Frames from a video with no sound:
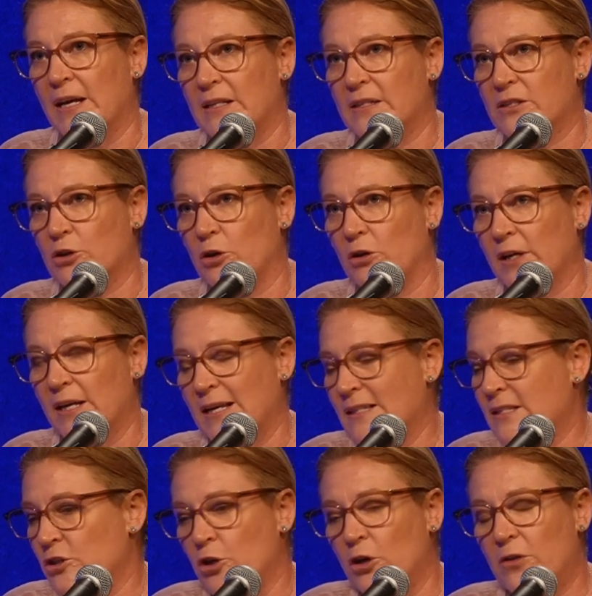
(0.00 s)
that stock.
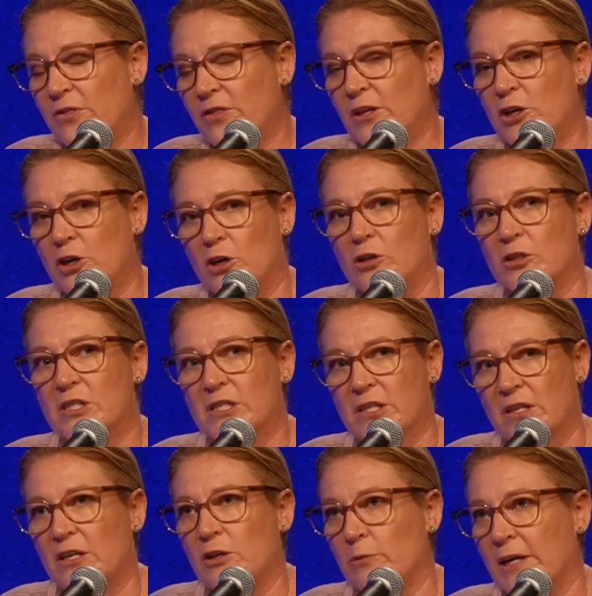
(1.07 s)
It's not the cost
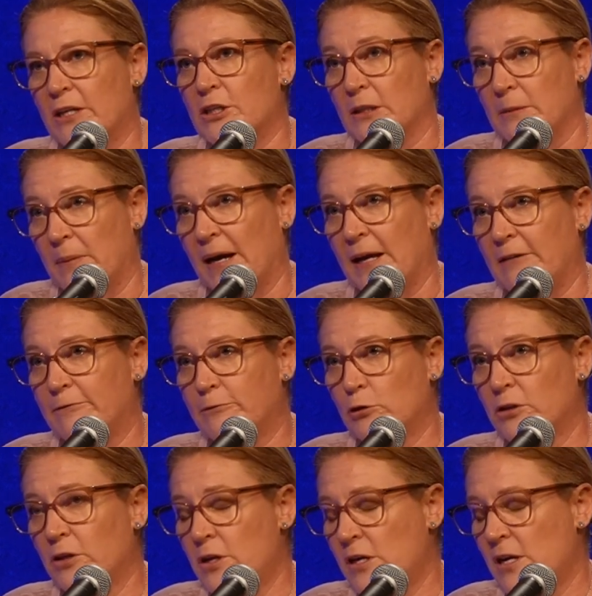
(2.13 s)
that you actually paid
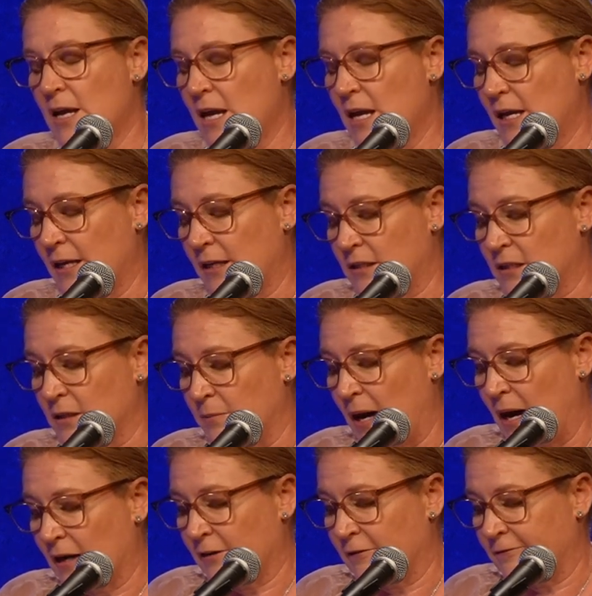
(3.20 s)
for it, it's the
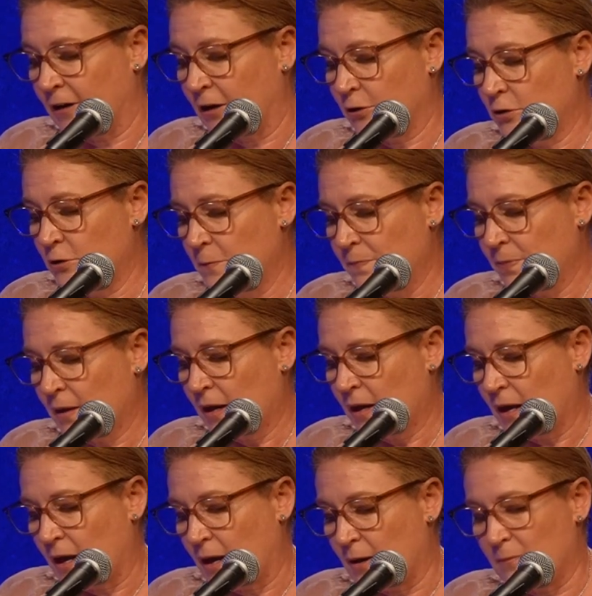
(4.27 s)
market value.
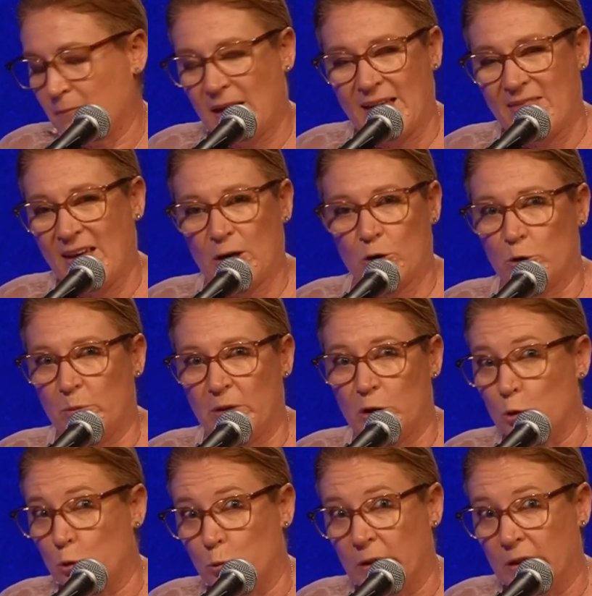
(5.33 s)
And that could be
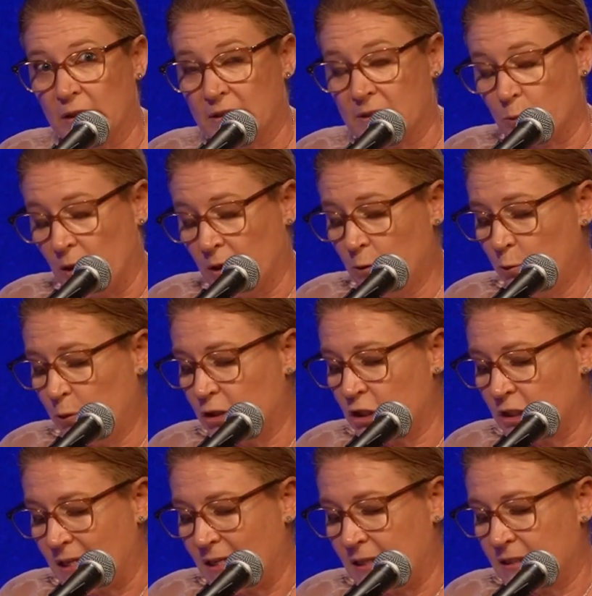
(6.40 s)
goodwill as well,
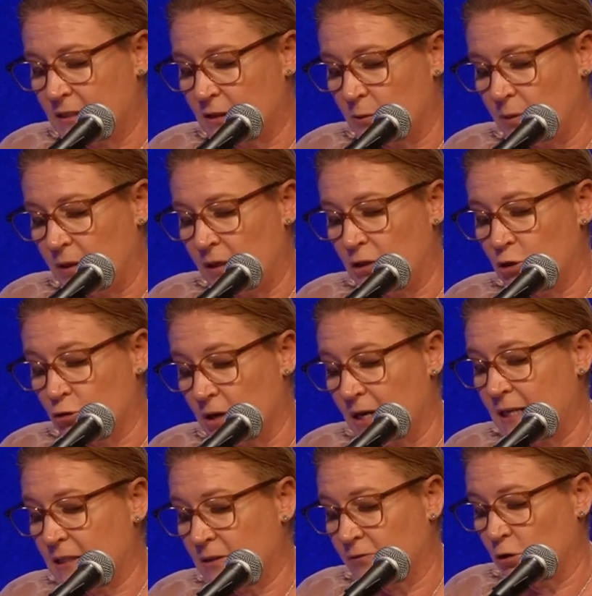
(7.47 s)
which needs to be
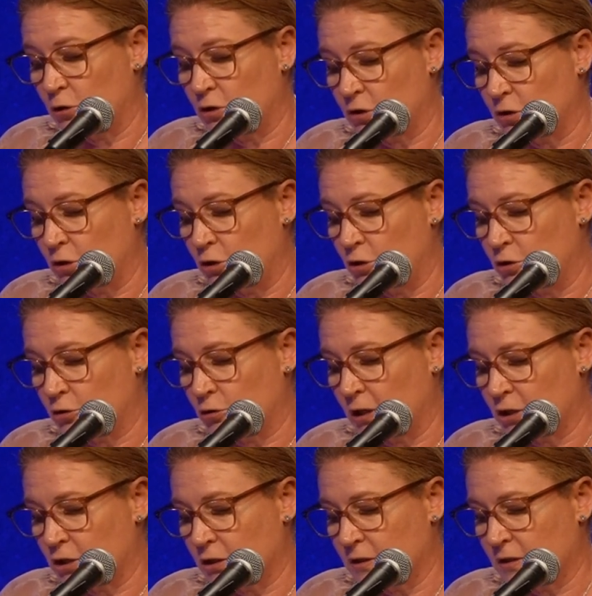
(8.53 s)
transferred to the new
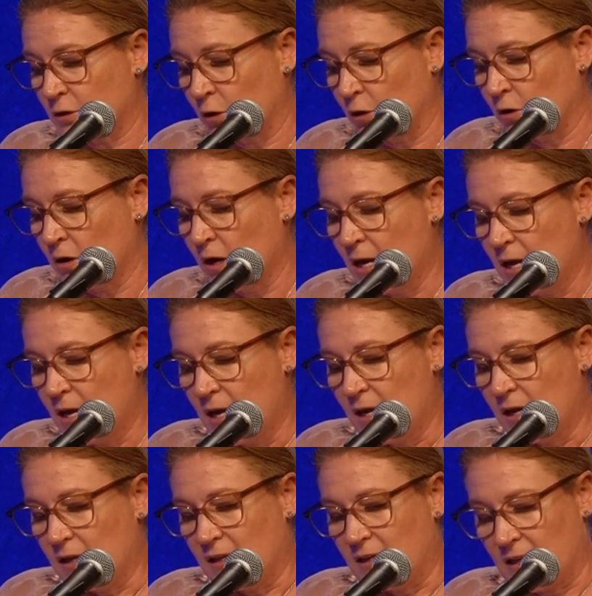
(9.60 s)
structure. So
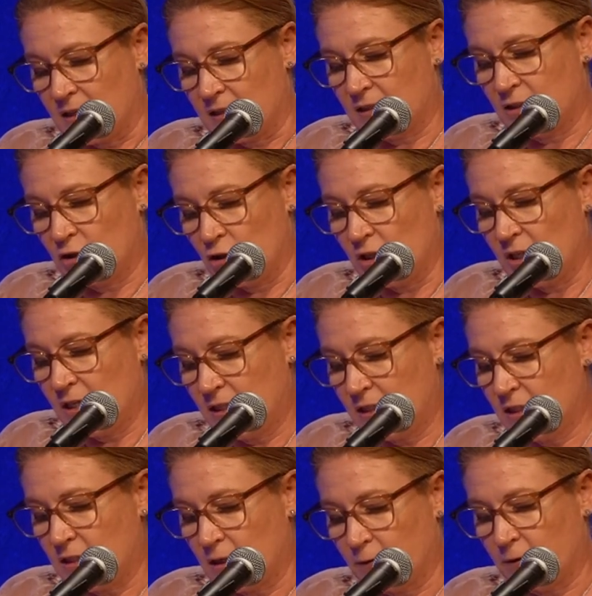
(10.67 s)
yes, you need
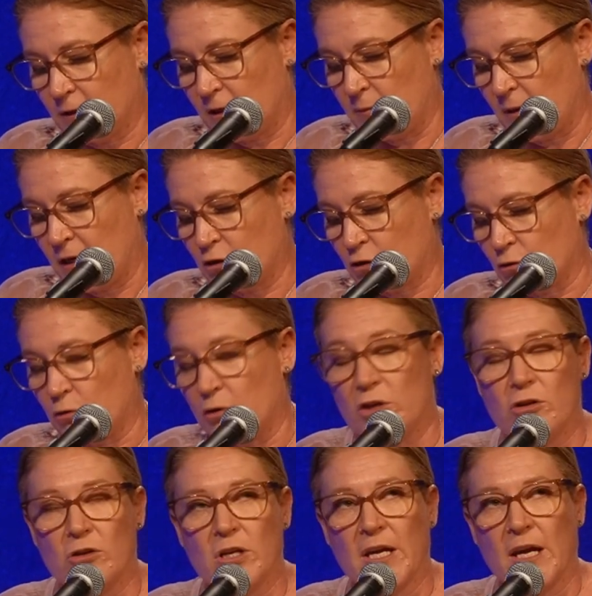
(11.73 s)
to definitely make sure
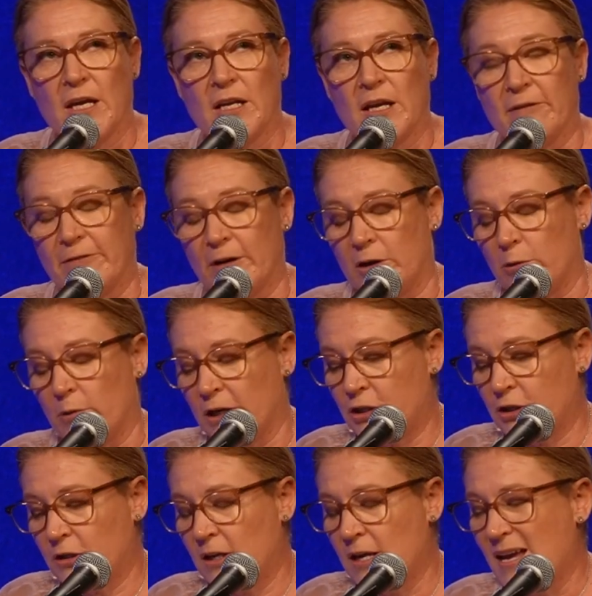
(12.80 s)
you get a
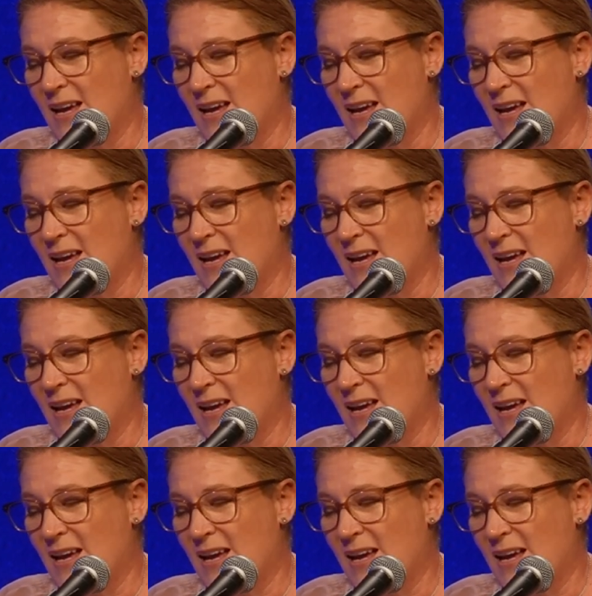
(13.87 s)
valuation.